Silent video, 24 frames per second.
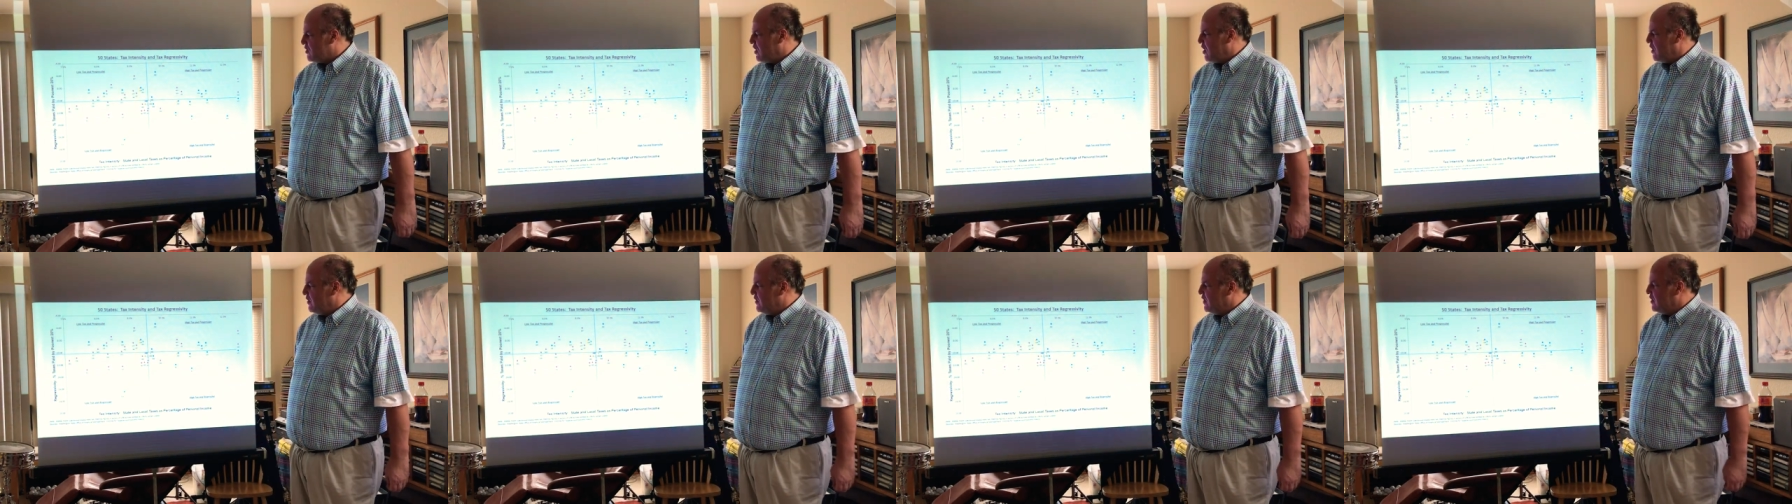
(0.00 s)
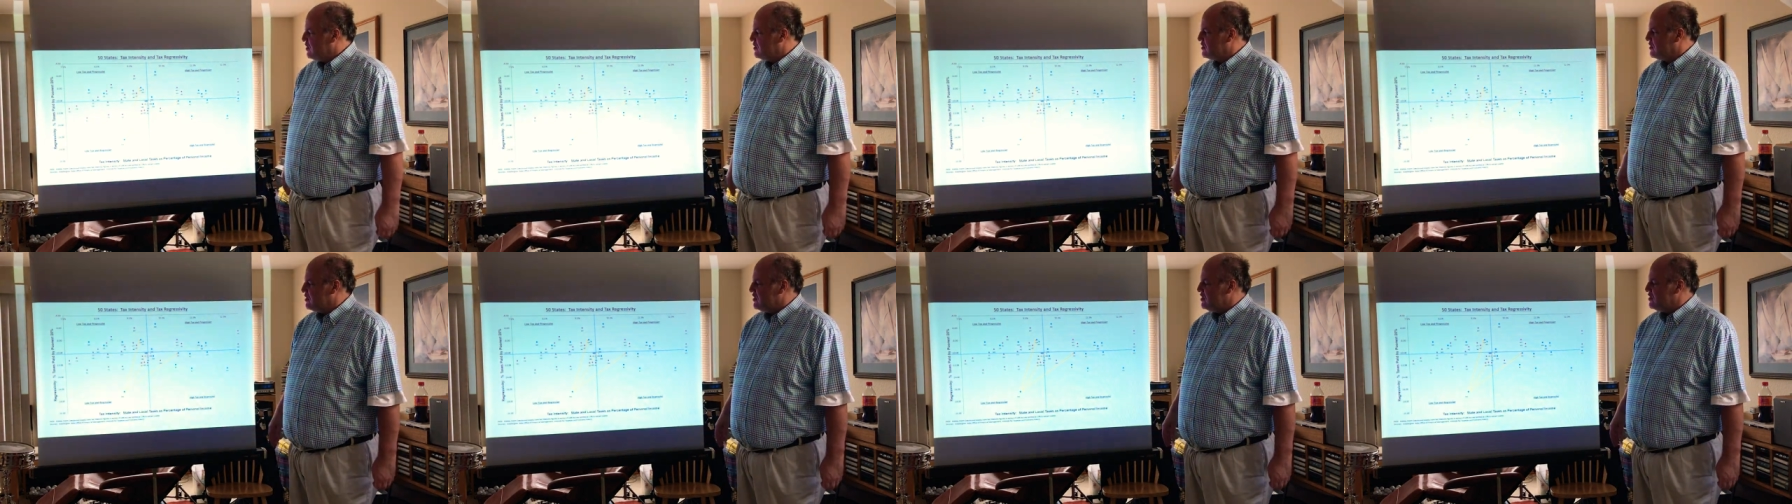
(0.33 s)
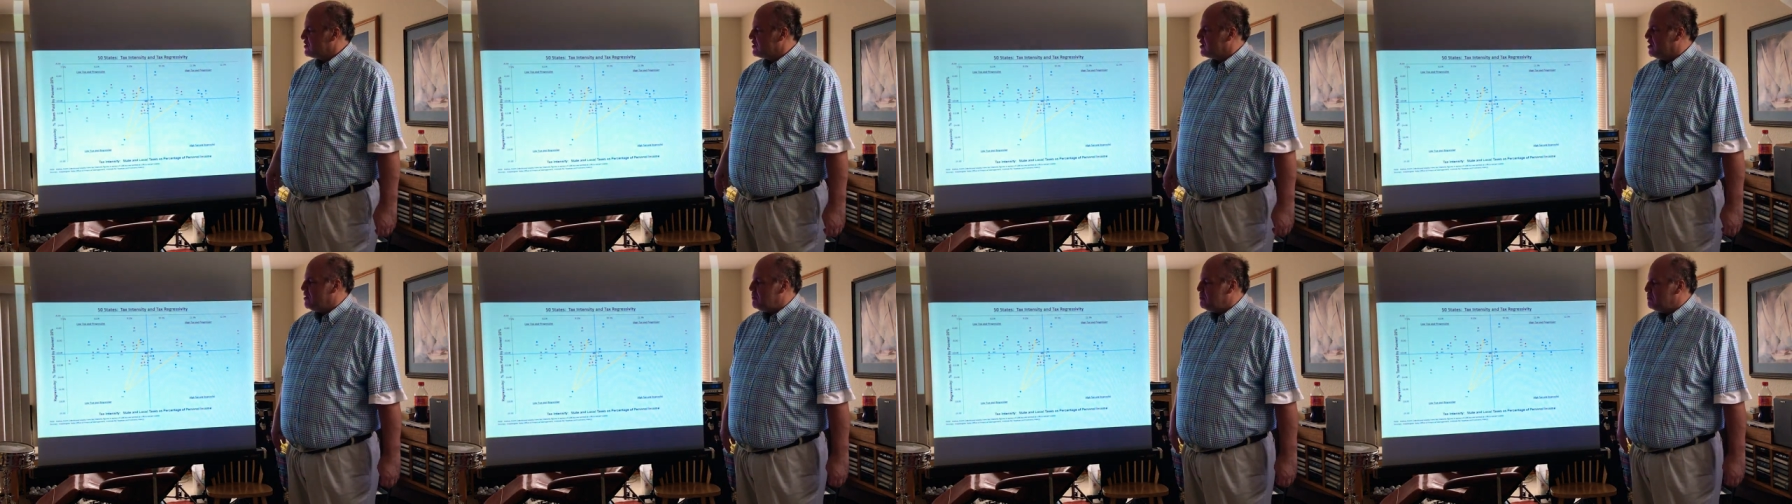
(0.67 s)
on this,
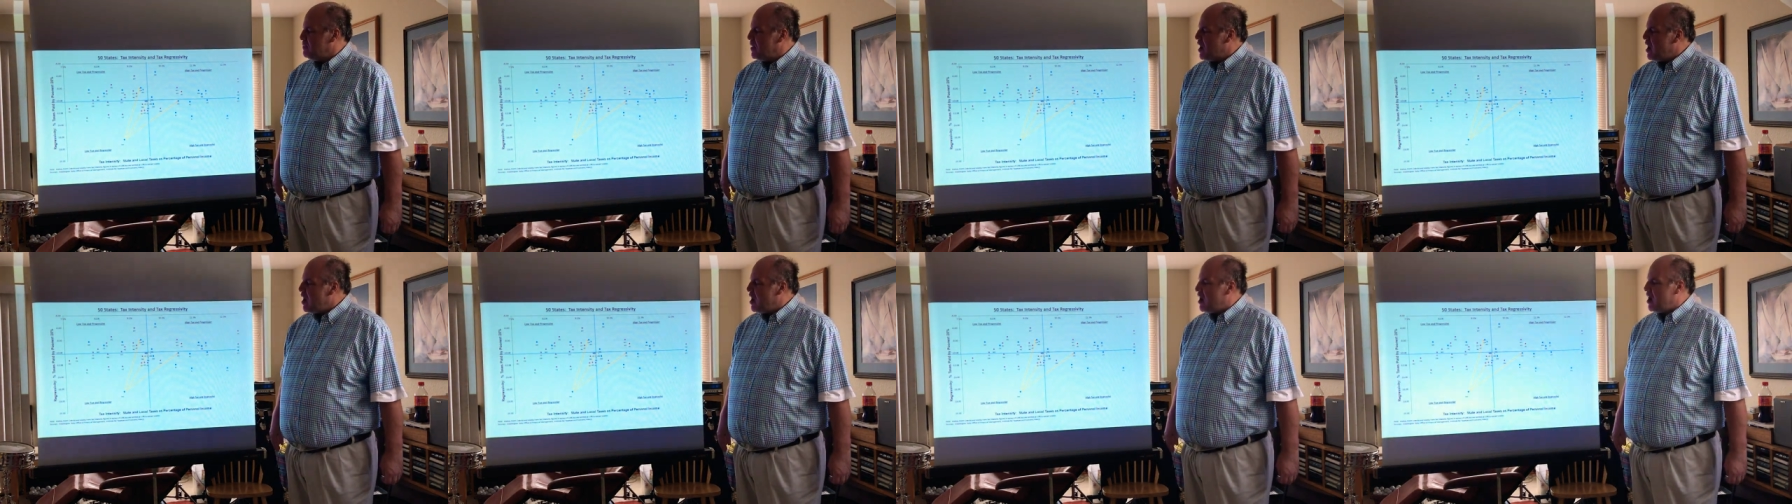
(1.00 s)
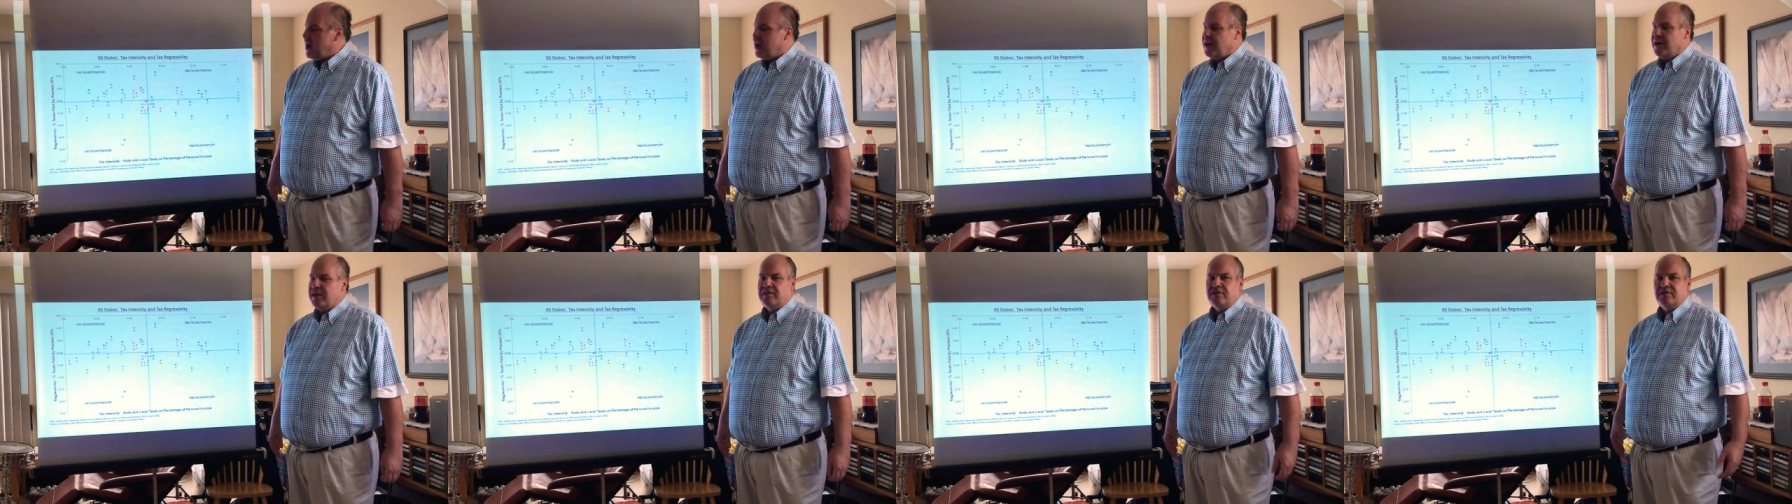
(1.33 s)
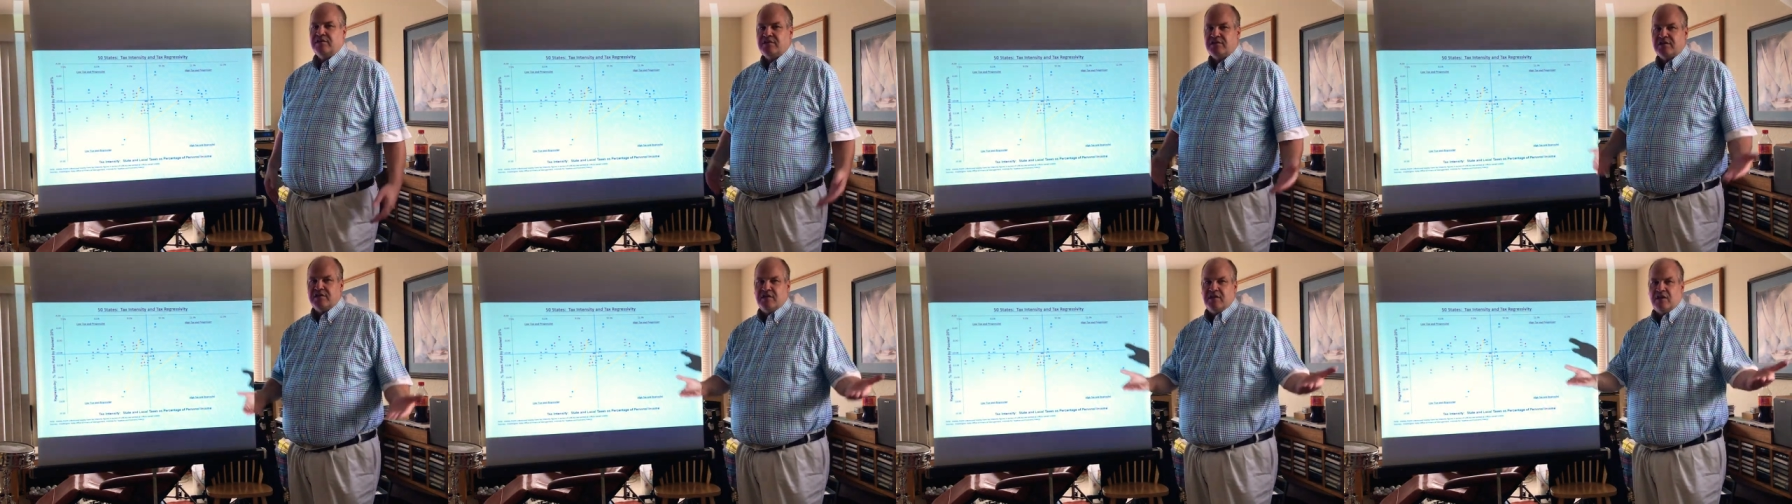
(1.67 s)
this
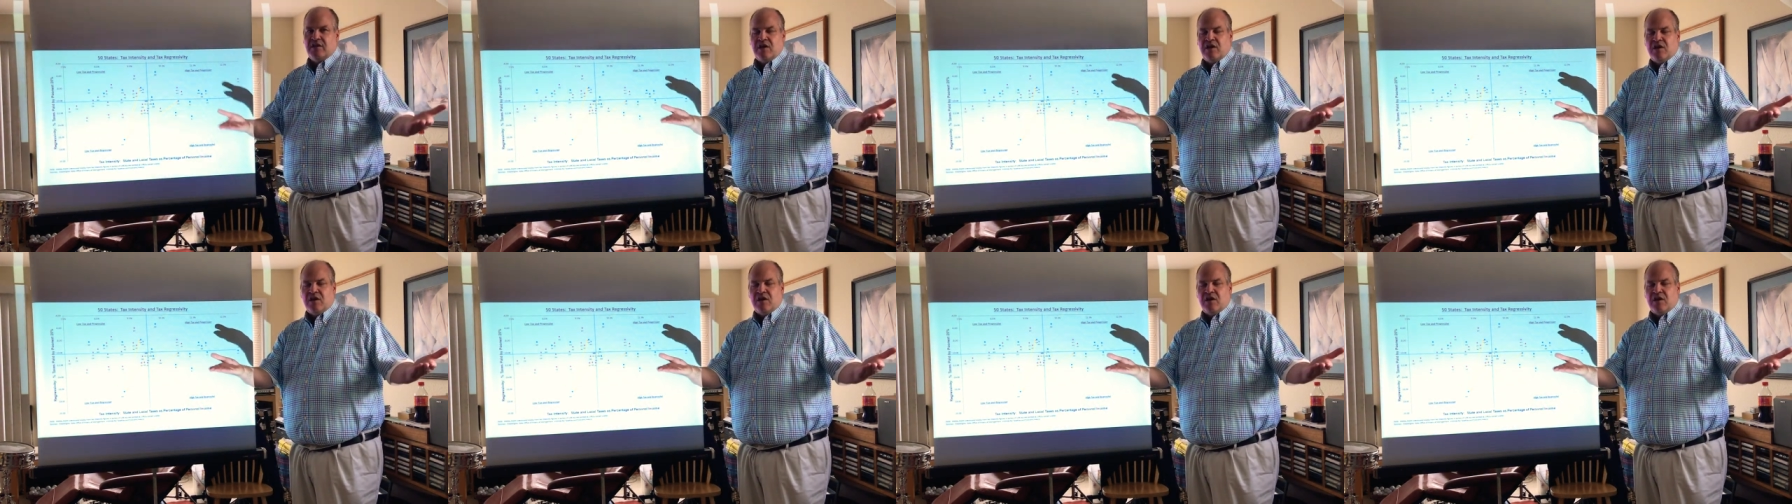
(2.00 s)
combines